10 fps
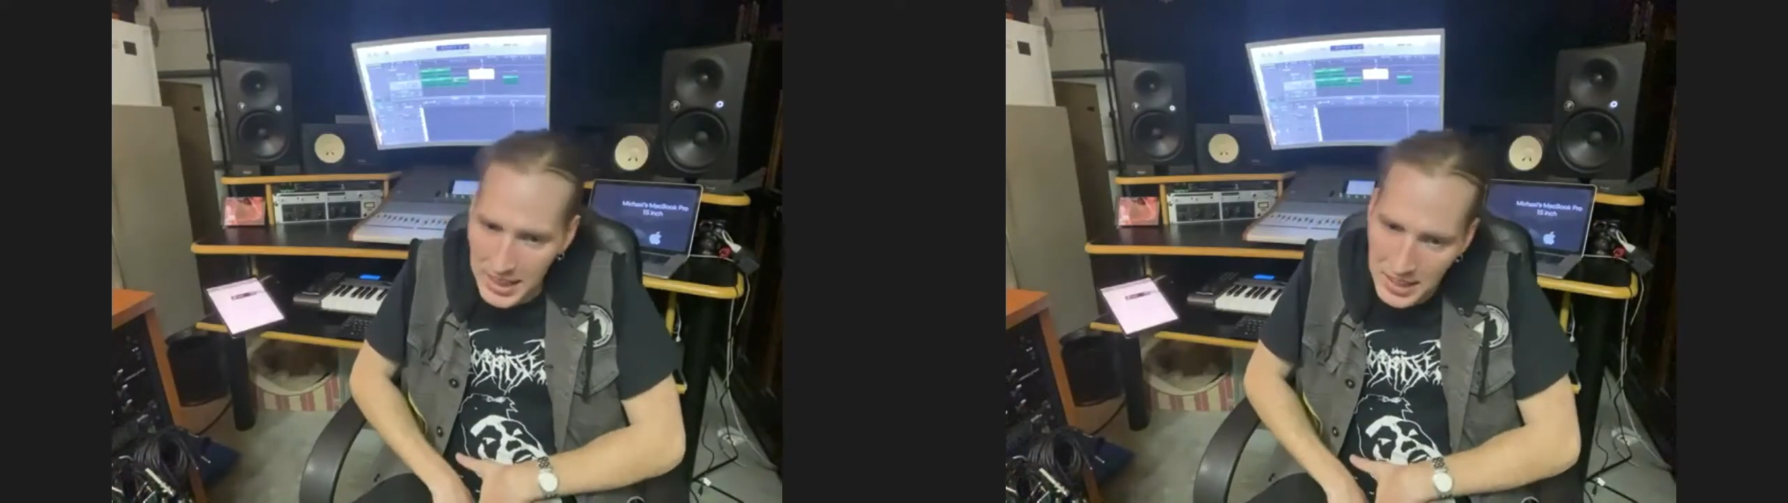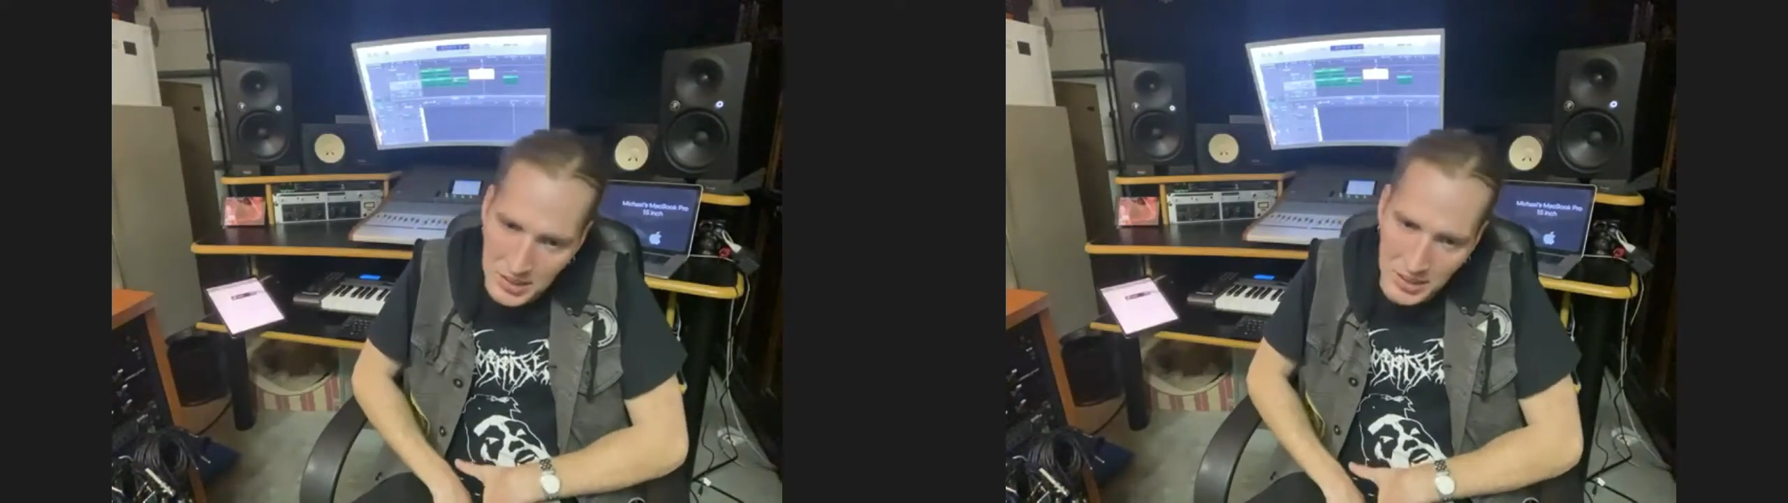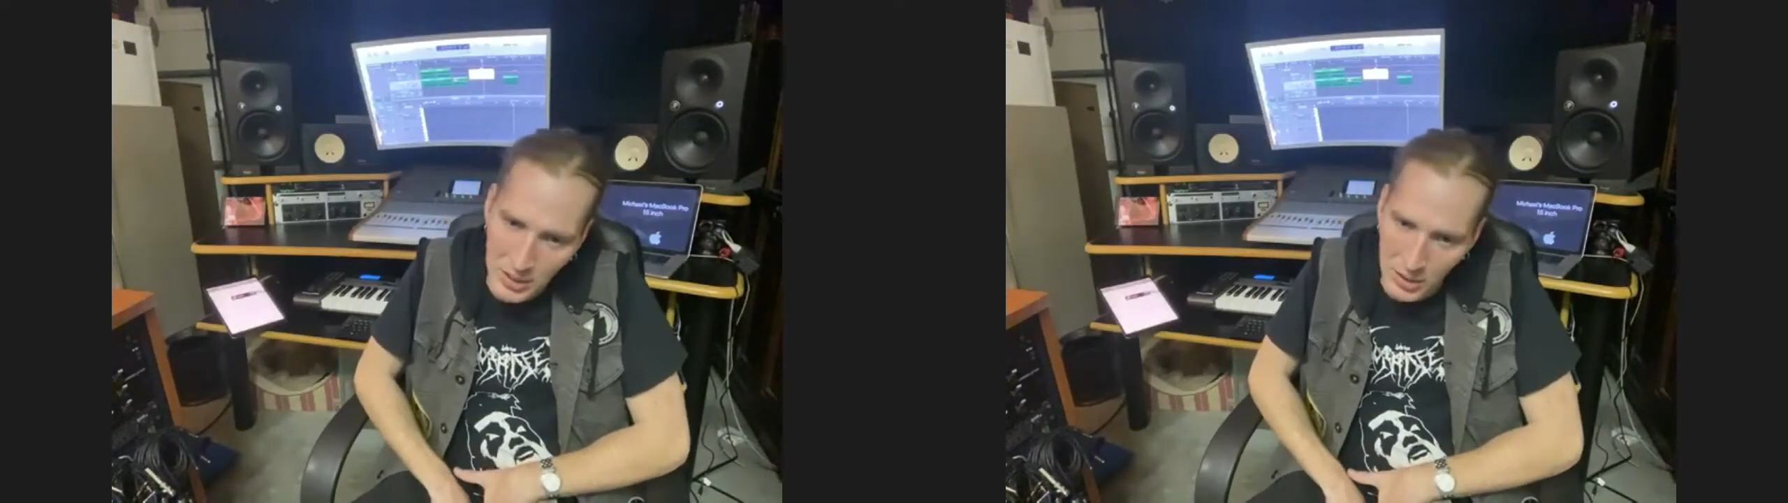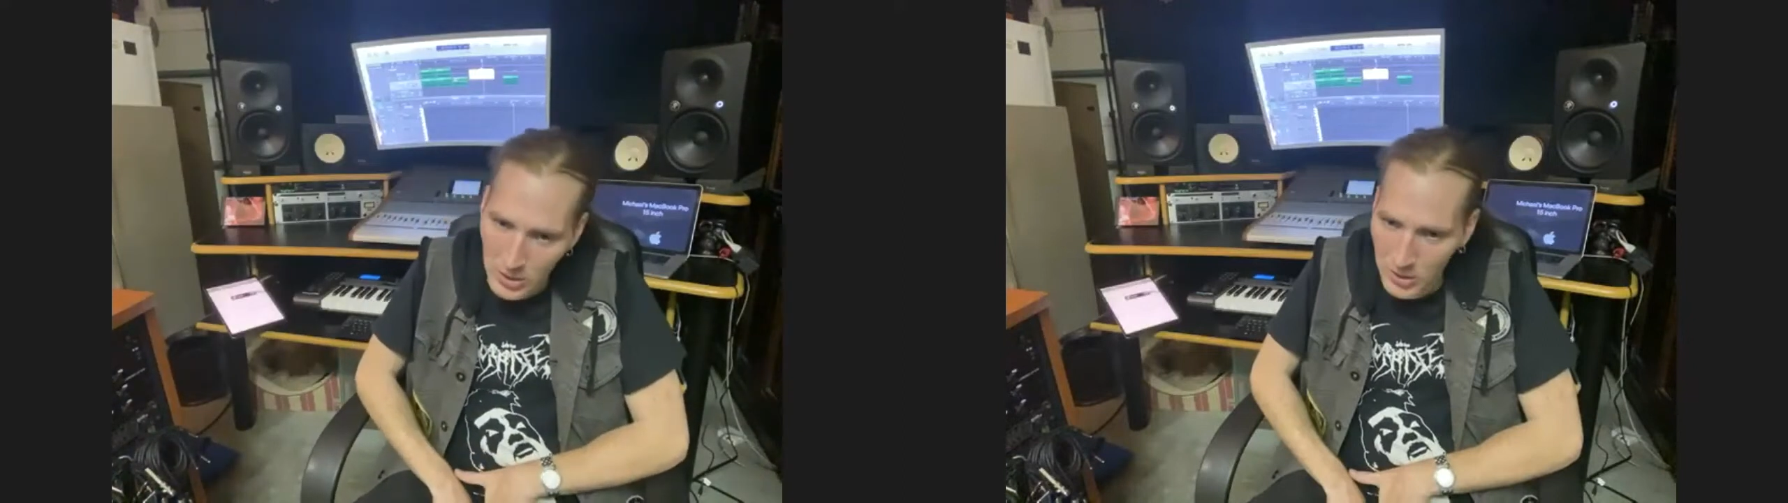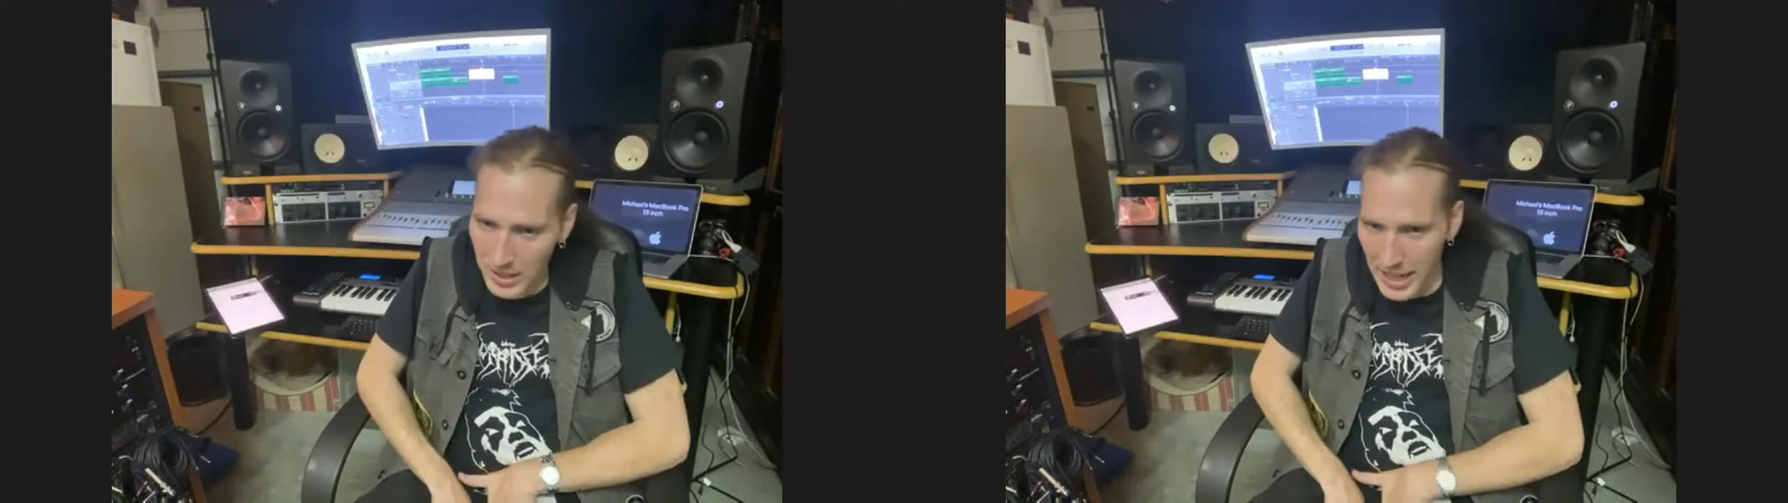the
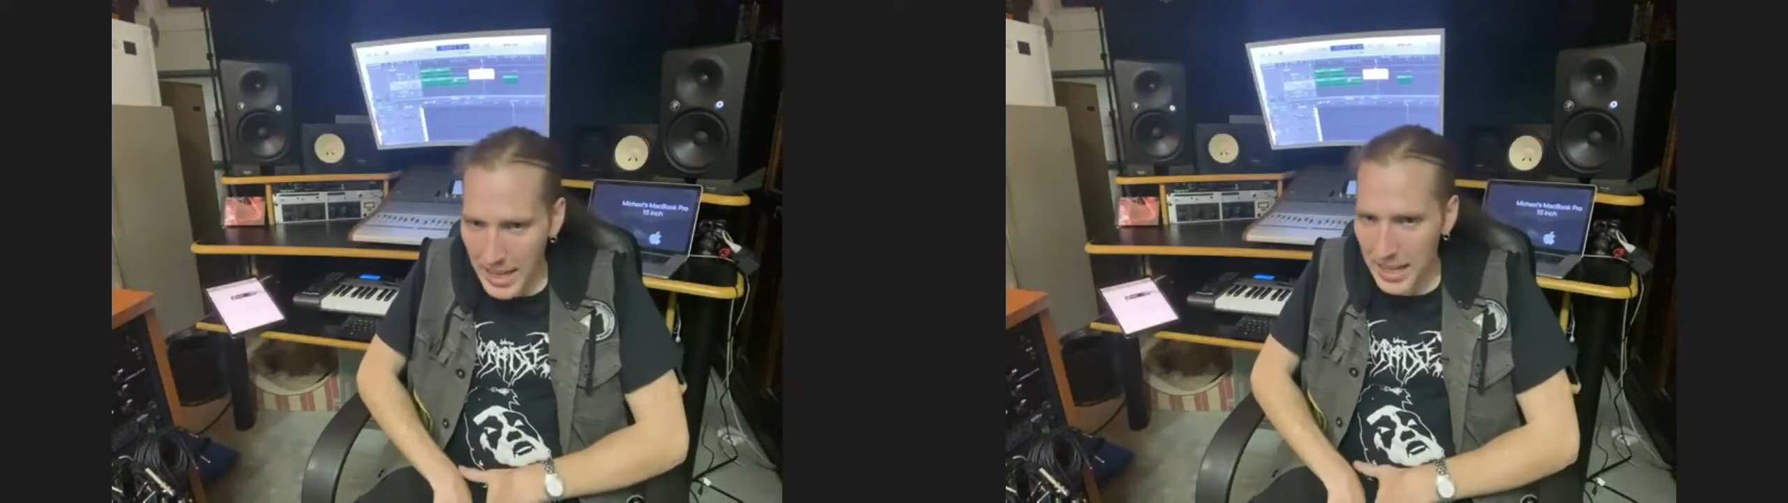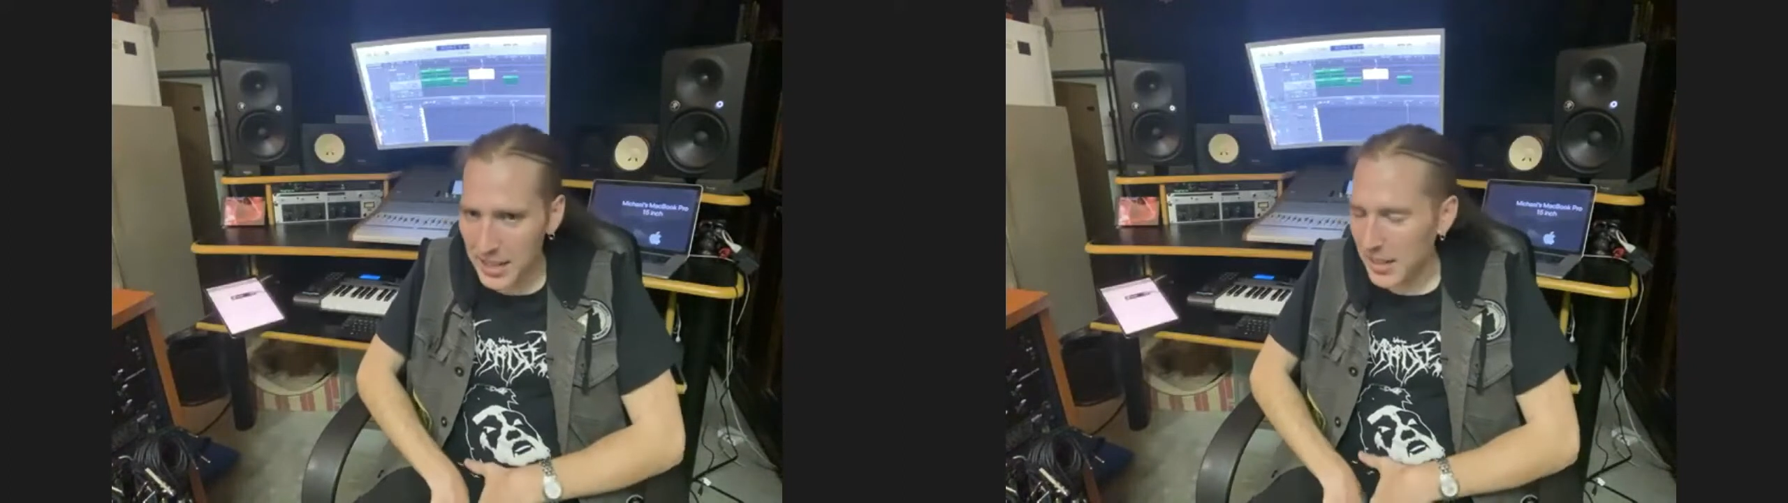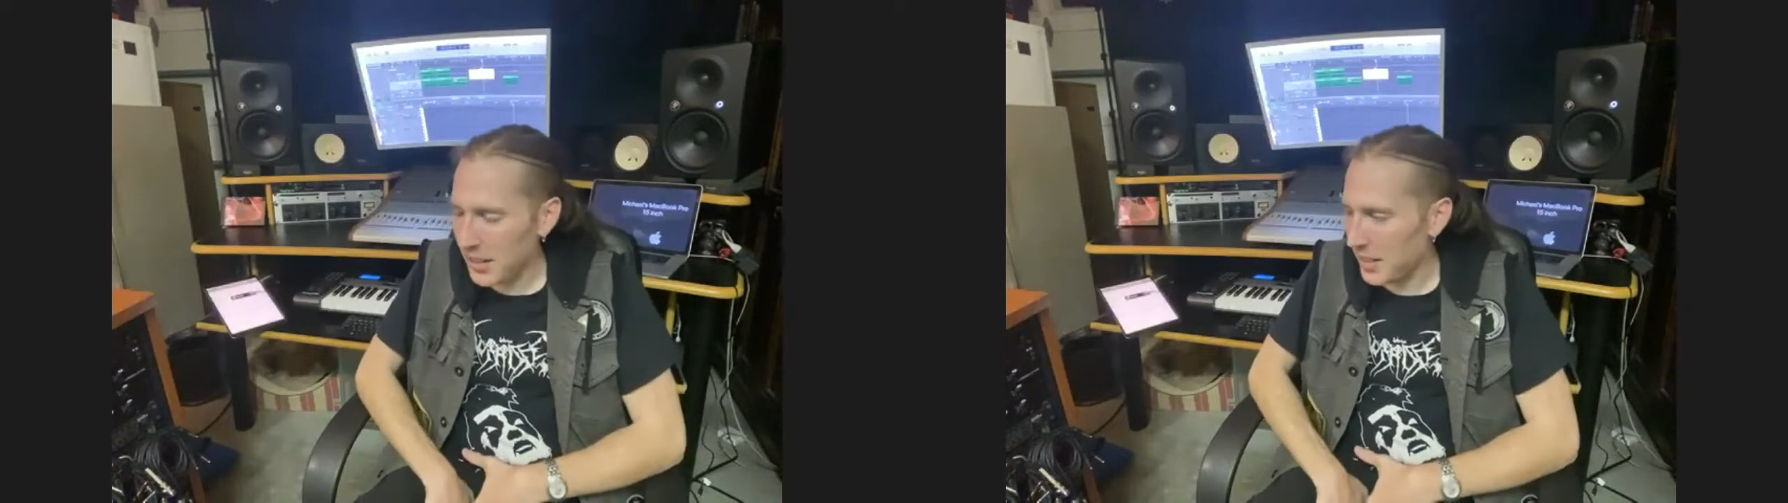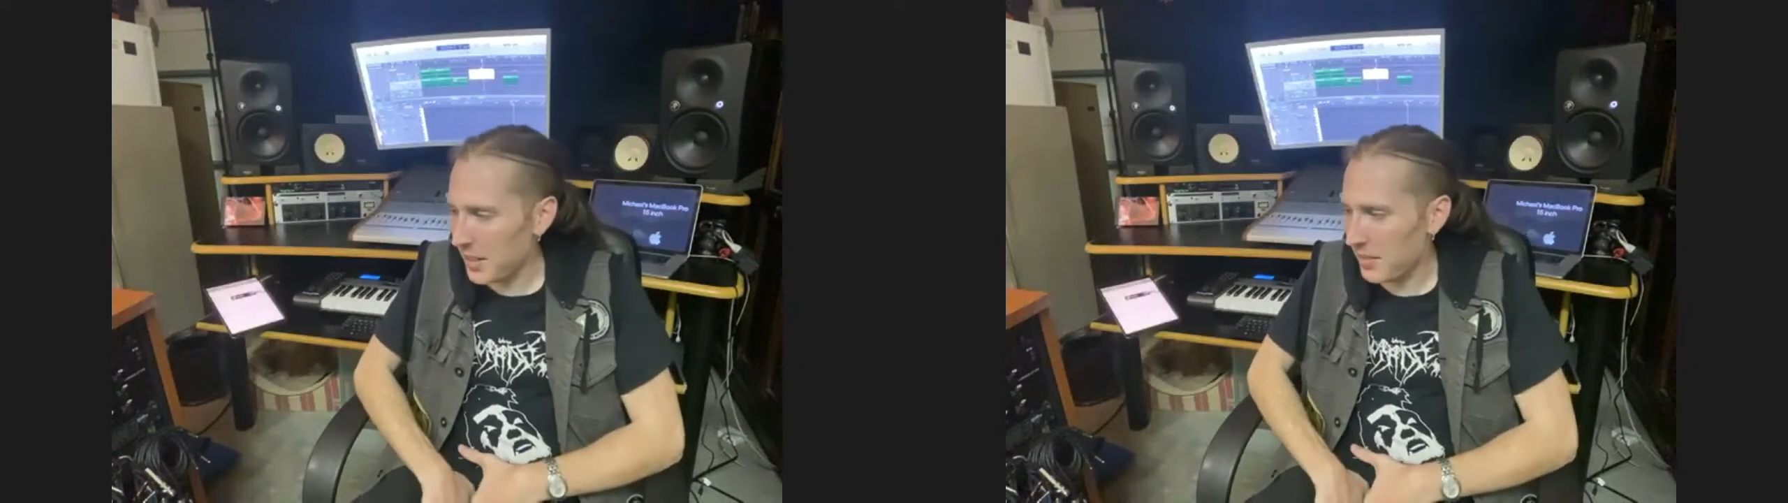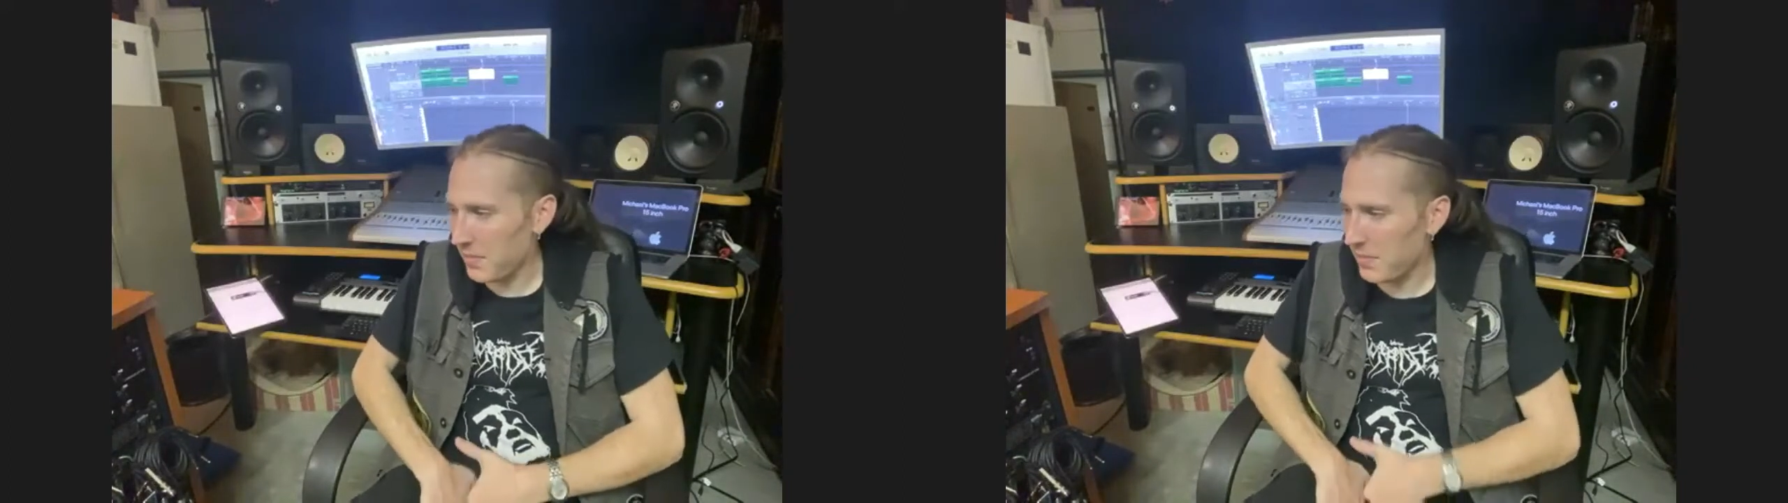singer had I